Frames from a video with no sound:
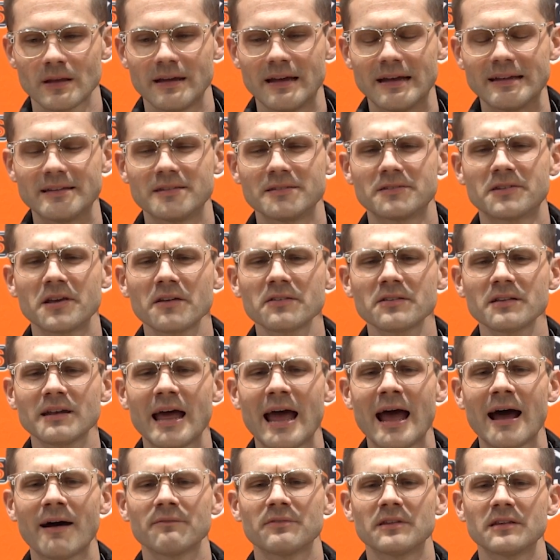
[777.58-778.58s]
it
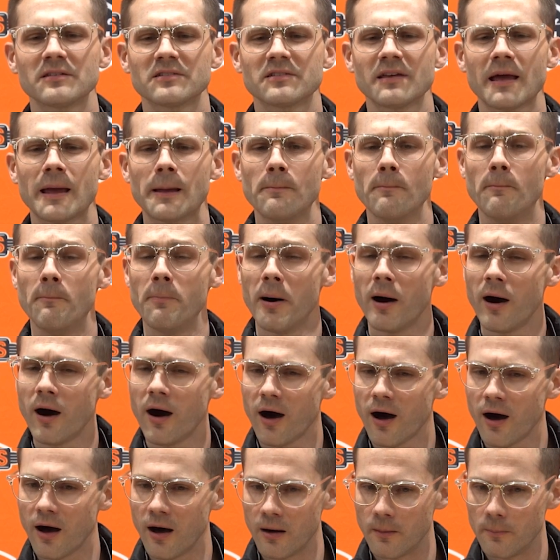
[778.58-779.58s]
doesn't have the same
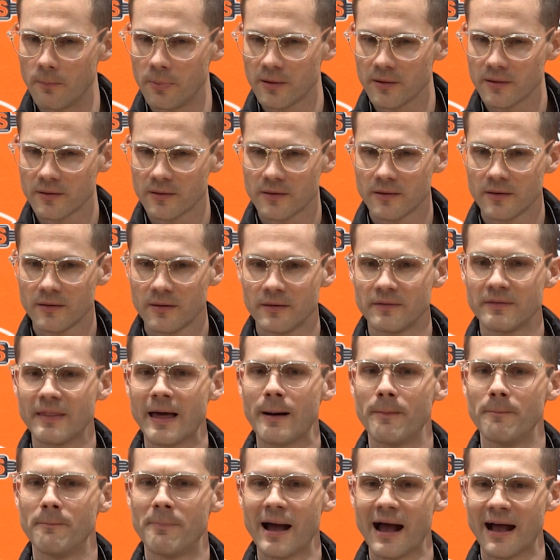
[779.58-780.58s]
pub
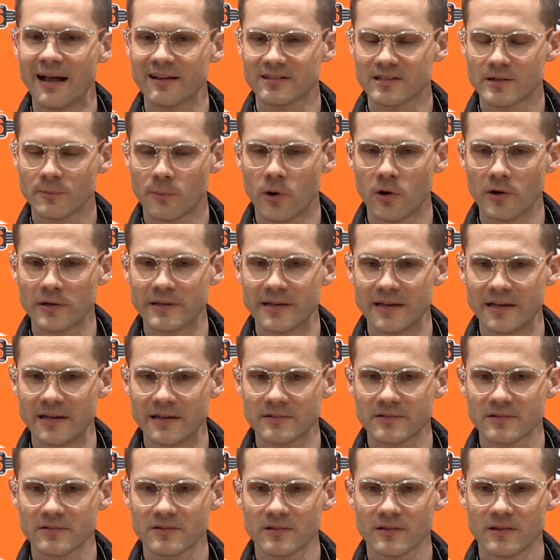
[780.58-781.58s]
that basketball
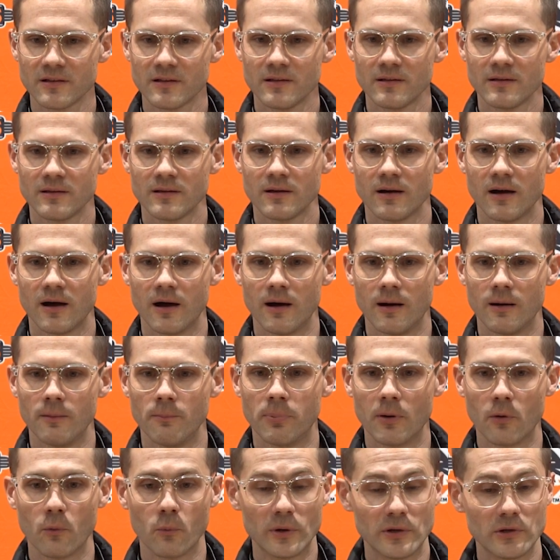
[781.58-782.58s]
gets.
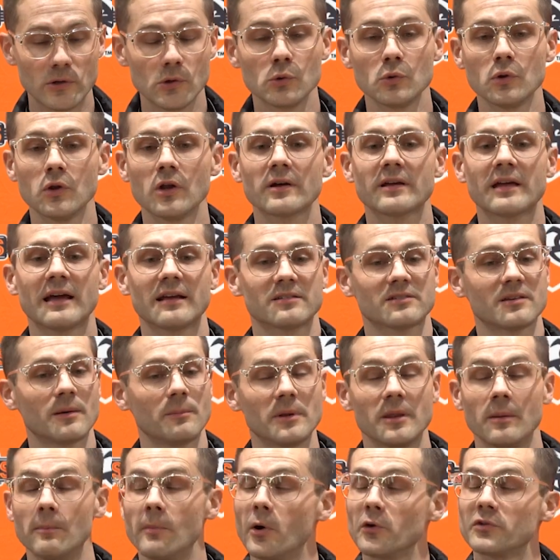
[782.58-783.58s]
But when you look at
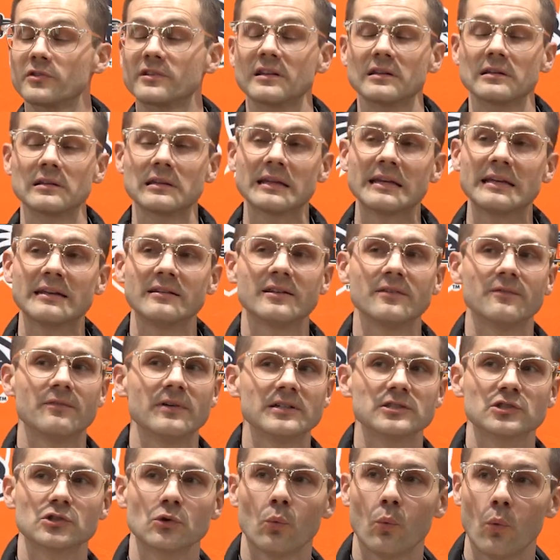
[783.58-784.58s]
some of the most elite
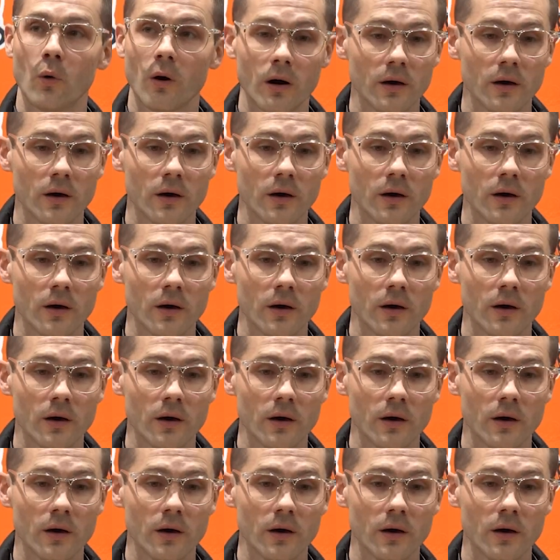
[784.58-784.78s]
Division